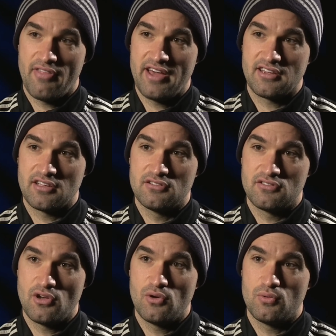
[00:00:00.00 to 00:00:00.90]
They can
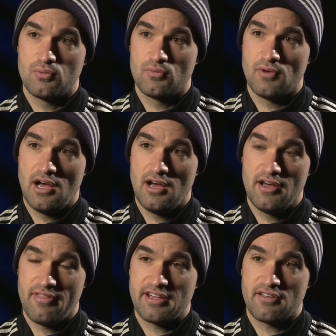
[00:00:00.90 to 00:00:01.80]
do, they